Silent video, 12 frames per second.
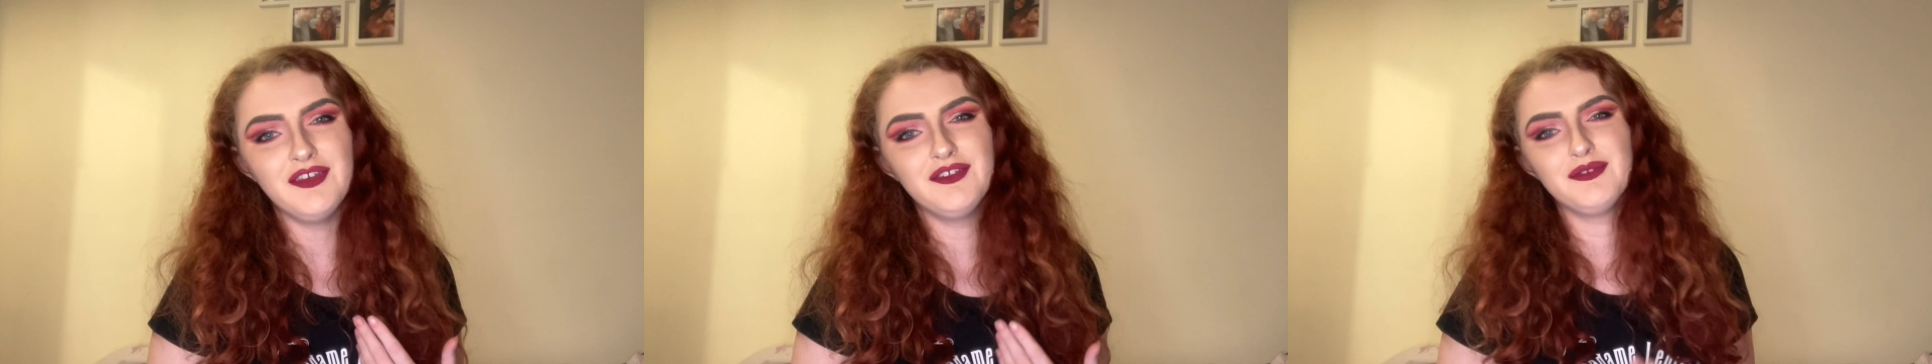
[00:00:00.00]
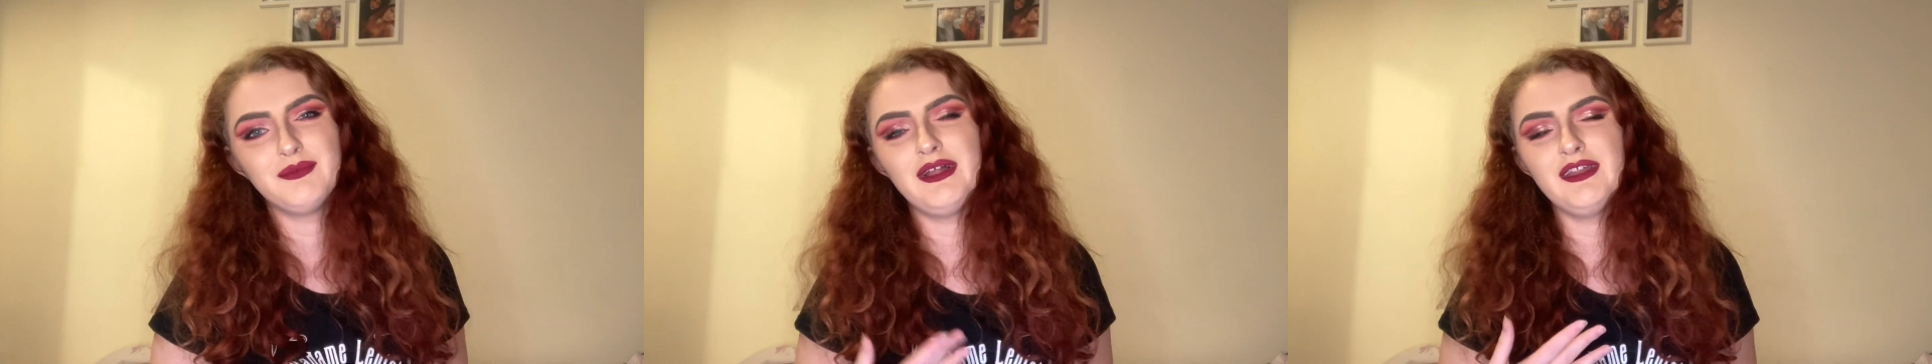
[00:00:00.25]

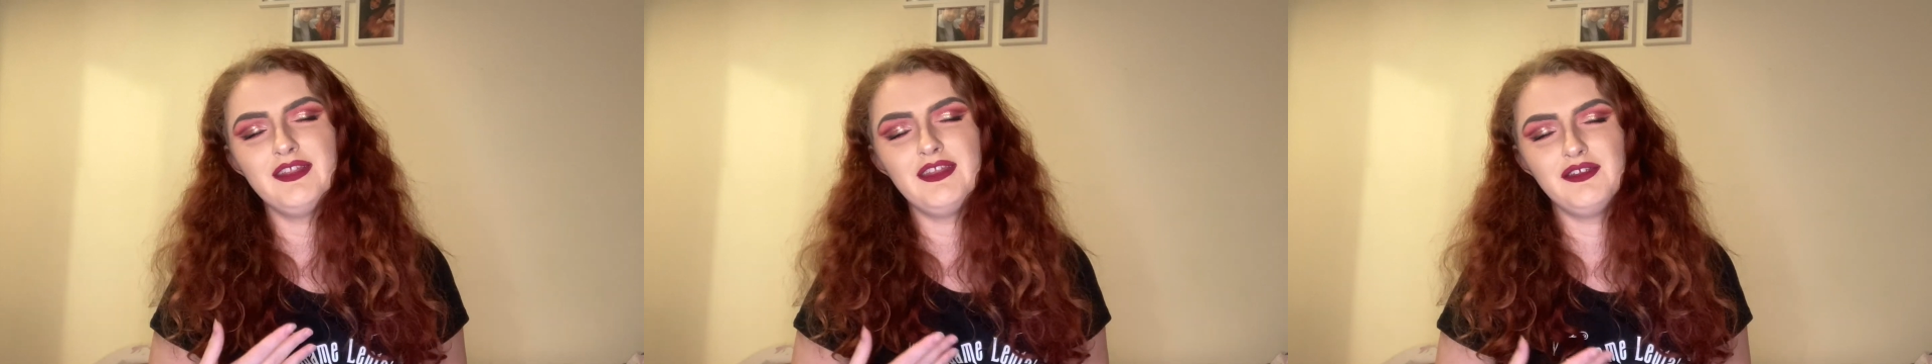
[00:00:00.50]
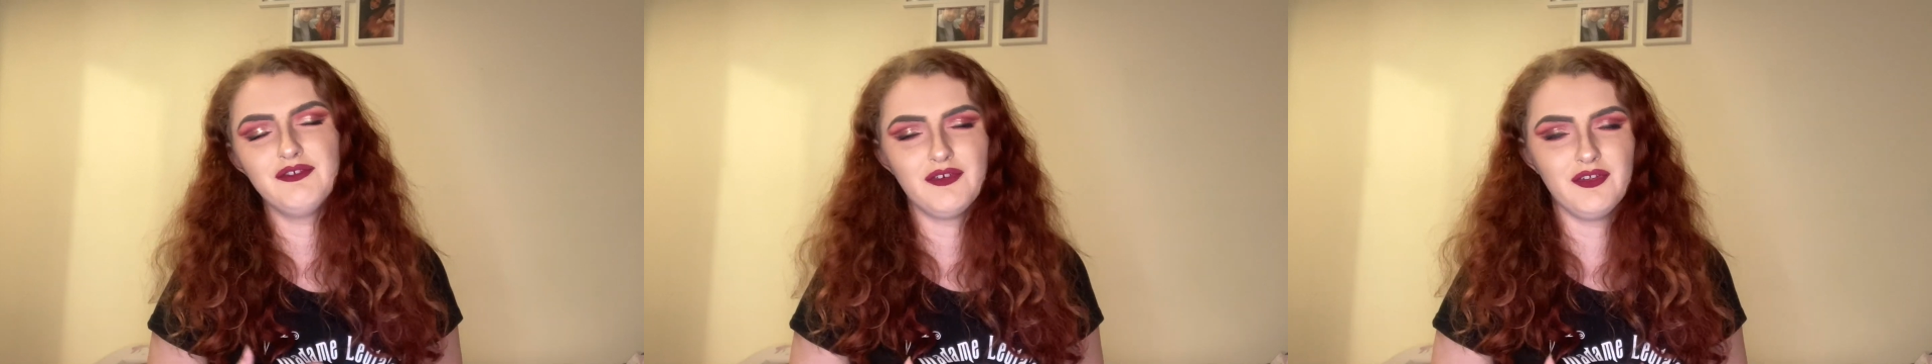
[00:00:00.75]
as well, and
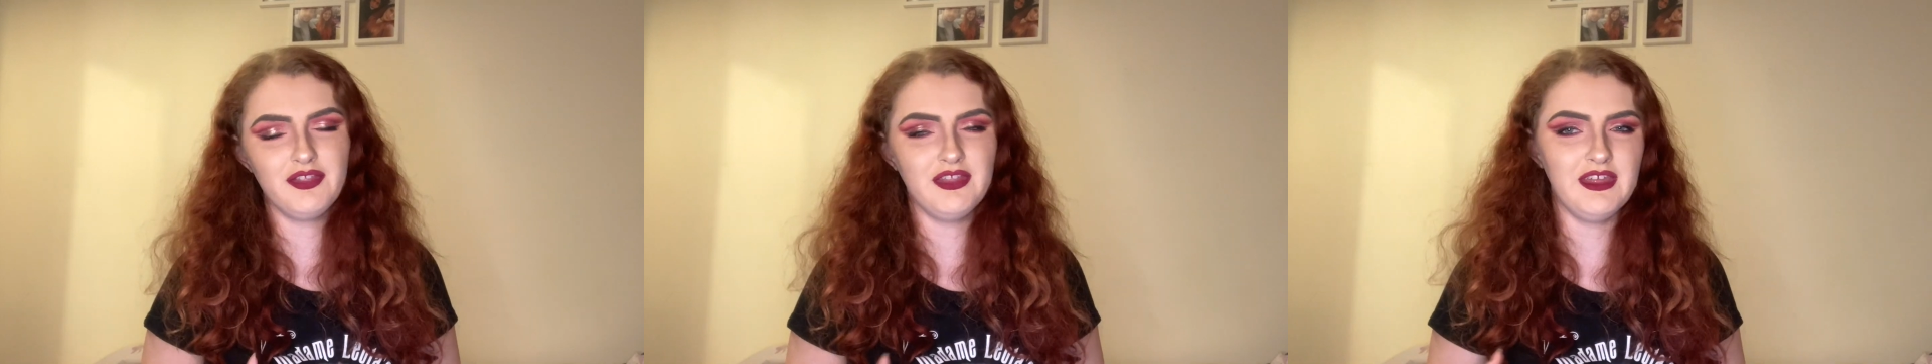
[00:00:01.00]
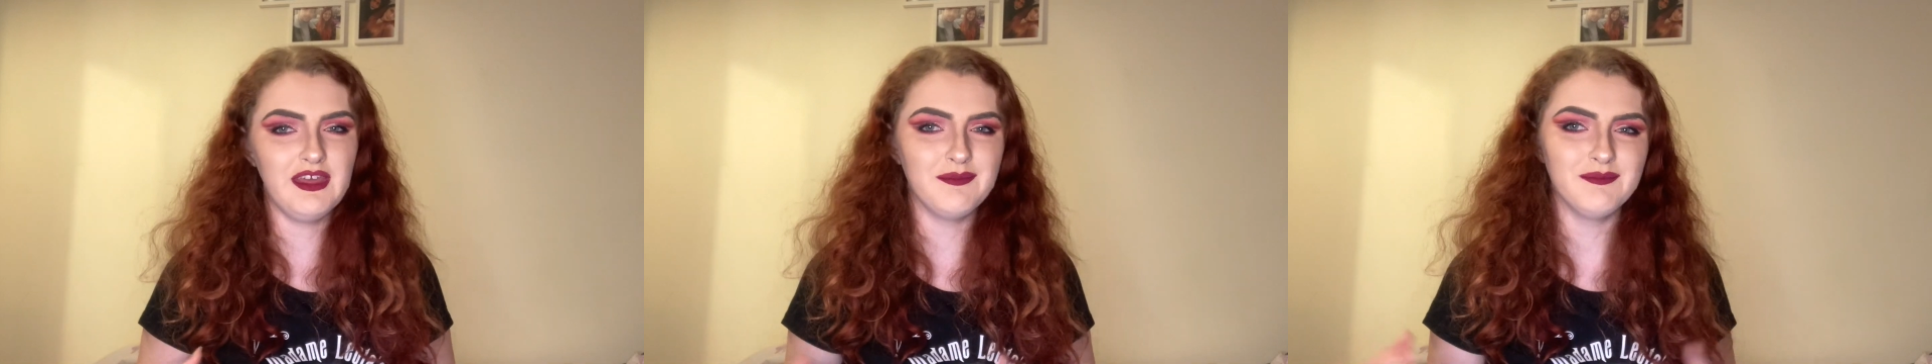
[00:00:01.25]
you've got
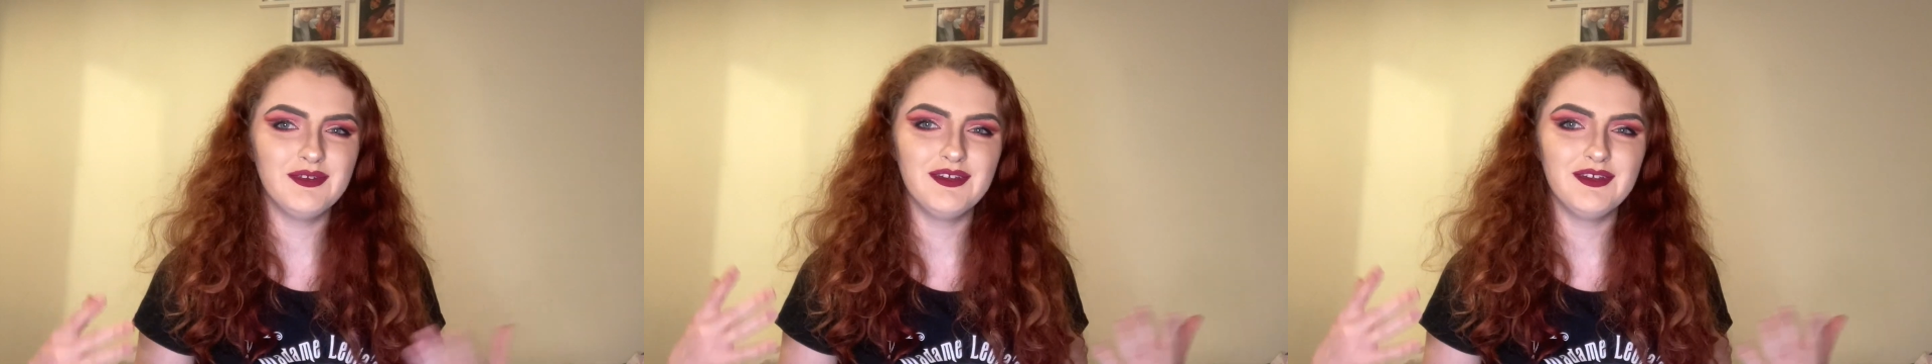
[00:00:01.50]
the